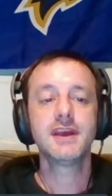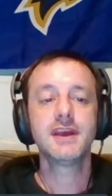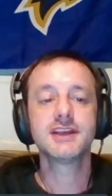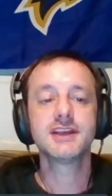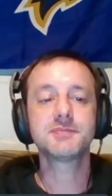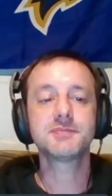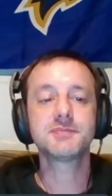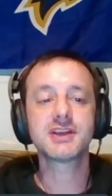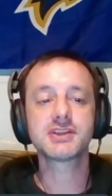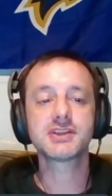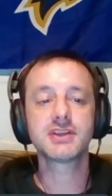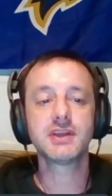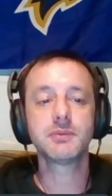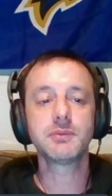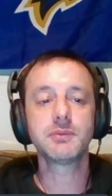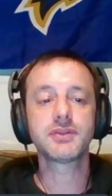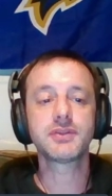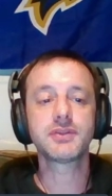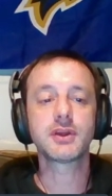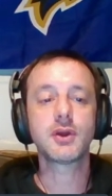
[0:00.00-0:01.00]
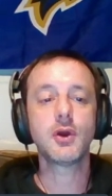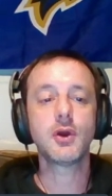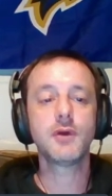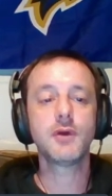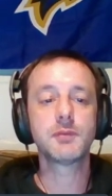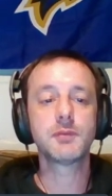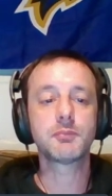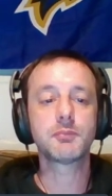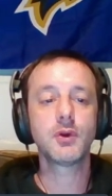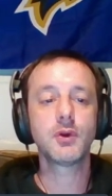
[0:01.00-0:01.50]
especially with the
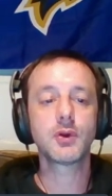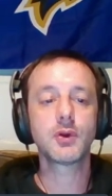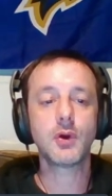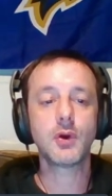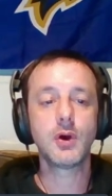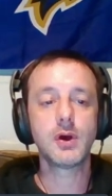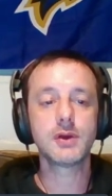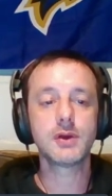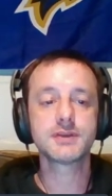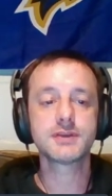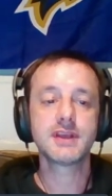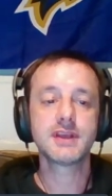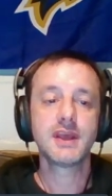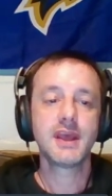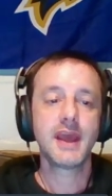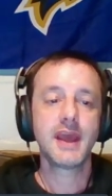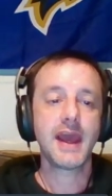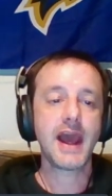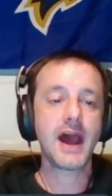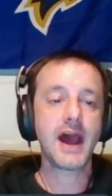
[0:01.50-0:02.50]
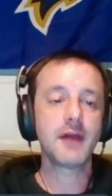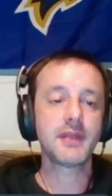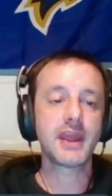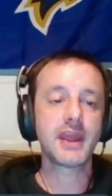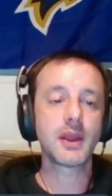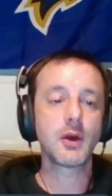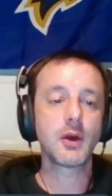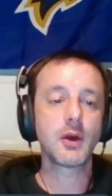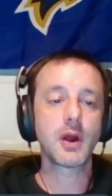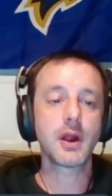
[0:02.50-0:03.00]
COVID protocols, how
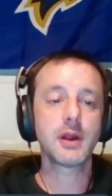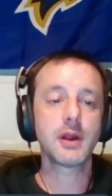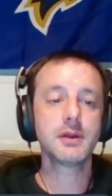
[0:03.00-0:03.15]
they are.